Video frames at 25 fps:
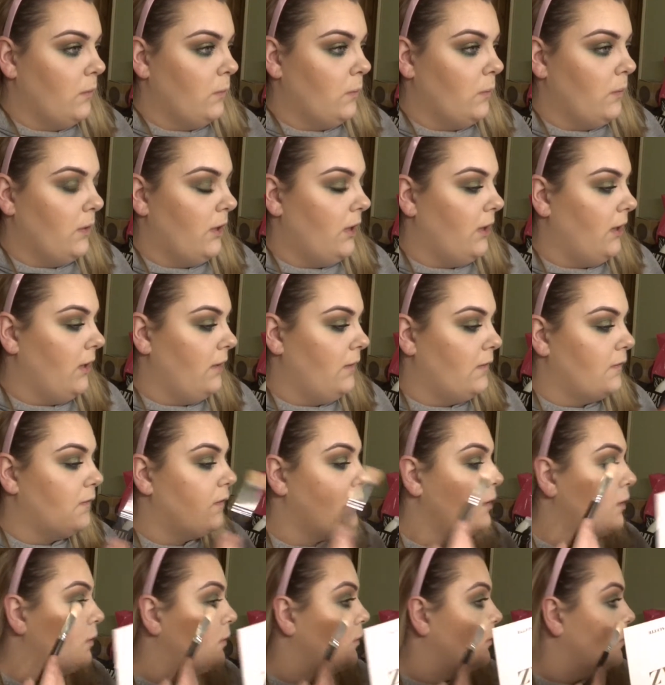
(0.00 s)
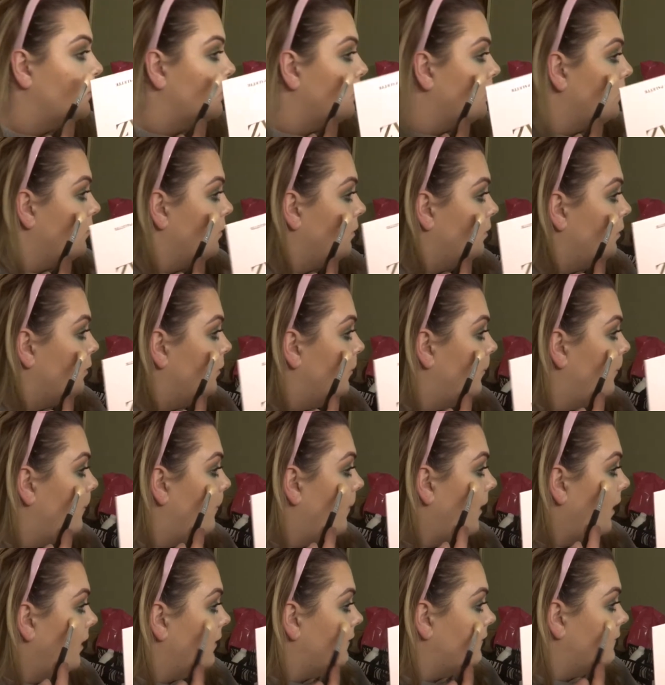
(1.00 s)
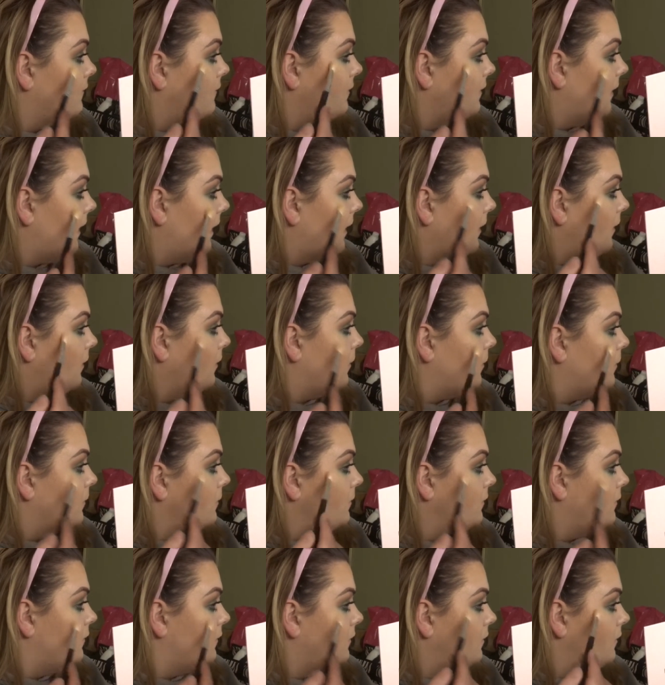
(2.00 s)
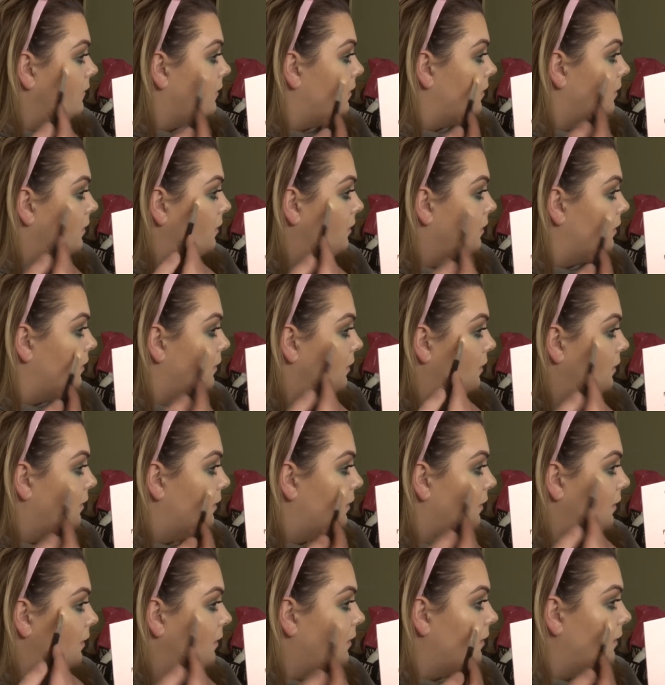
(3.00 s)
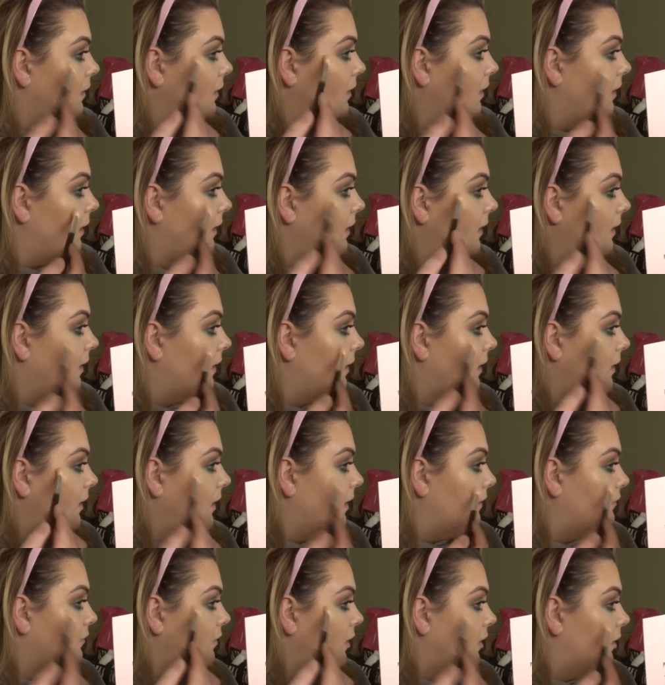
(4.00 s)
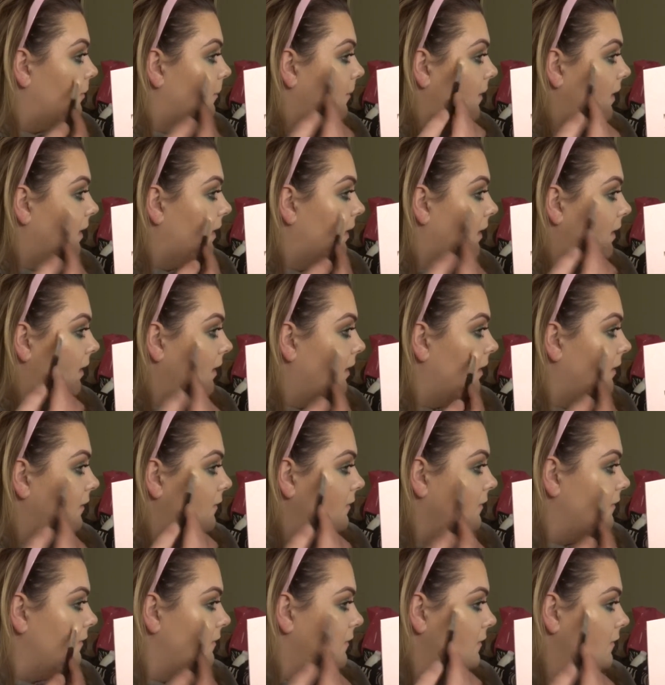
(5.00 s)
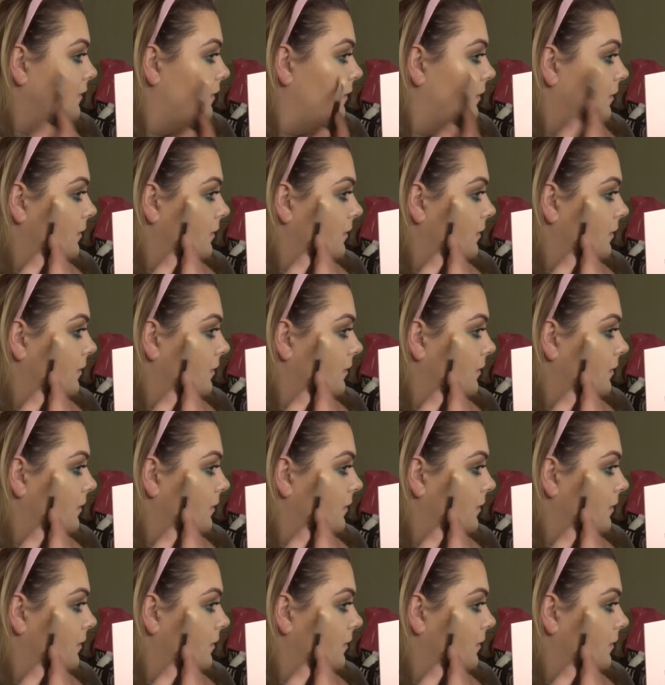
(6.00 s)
we need to balance out the glitter that I've got on my eyes.